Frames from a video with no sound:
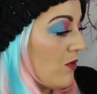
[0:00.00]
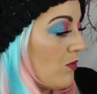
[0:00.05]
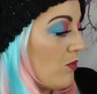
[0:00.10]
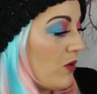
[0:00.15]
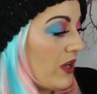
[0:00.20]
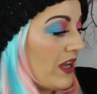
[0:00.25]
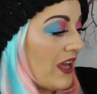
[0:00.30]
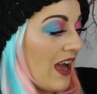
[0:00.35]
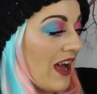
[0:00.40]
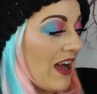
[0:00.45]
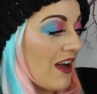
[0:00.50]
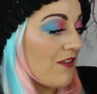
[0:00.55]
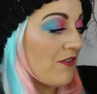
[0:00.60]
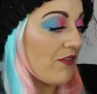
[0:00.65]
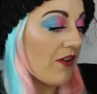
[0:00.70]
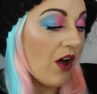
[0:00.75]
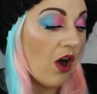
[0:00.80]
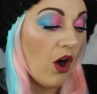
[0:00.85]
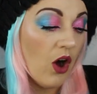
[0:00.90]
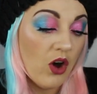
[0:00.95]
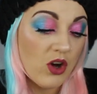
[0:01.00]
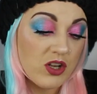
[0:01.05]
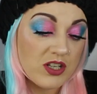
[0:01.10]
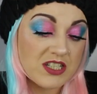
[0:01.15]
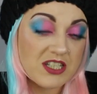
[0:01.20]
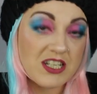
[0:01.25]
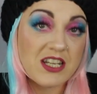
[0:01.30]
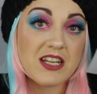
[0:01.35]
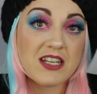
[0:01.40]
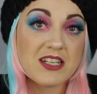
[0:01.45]
we have
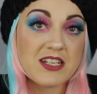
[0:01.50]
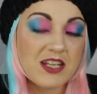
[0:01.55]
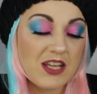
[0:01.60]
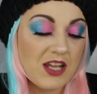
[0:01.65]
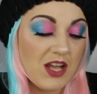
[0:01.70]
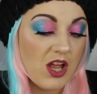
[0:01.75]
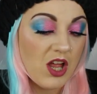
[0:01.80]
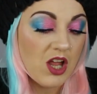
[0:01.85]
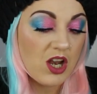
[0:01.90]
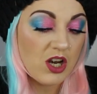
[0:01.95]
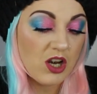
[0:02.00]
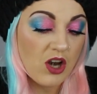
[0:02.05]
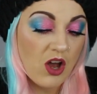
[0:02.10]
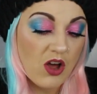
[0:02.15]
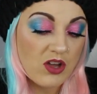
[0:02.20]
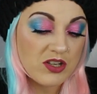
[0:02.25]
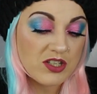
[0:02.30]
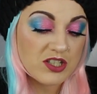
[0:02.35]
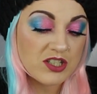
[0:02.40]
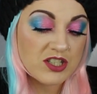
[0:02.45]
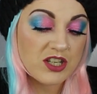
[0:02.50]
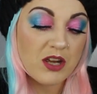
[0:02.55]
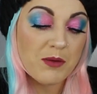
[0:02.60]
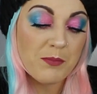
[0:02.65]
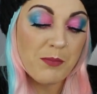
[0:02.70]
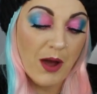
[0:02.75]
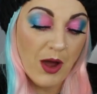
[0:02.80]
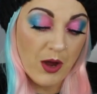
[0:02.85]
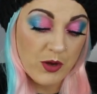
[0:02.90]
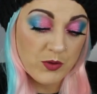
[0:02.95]
Hunted, Lost
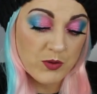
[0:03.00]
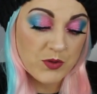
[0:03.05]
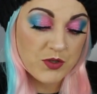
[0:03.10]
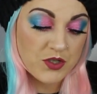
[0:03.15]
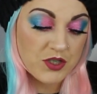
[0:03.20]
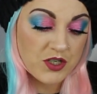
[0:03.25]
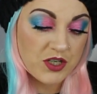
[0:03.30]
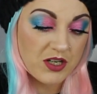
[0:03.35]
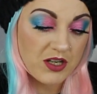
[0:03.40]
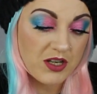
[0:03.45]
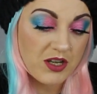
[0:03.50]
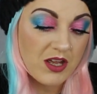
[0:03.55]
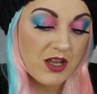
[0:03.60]
and Poached.